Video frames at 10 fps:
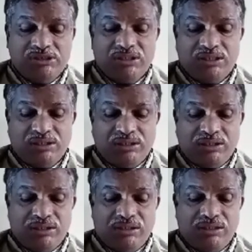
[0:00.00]
a
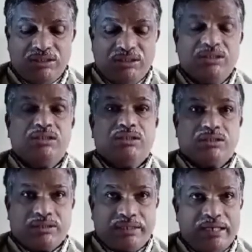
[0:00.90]

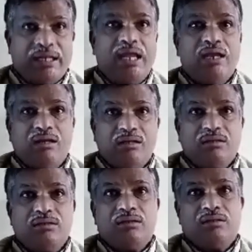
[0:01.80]
cation
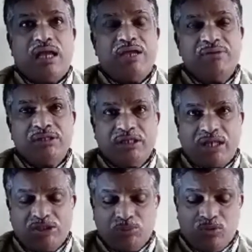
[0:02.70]
having the
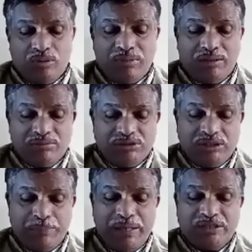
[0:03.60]
transport number which
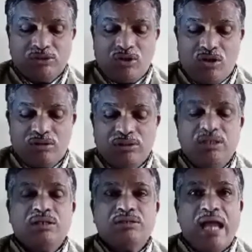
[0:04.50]
depends on
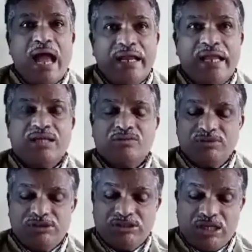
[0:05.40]
the anion
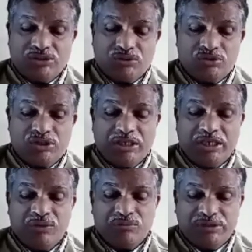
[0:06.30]
which is
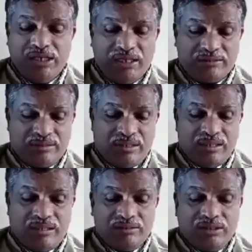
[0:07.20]
associated with it.
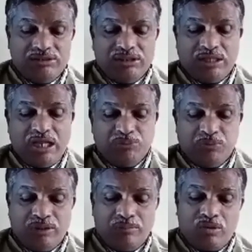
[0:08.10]
Thus, the
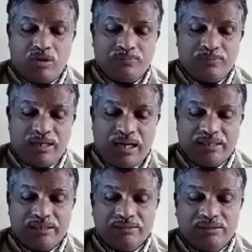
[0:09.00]
transport number of
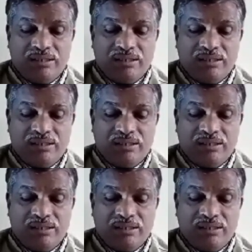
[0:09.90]
ion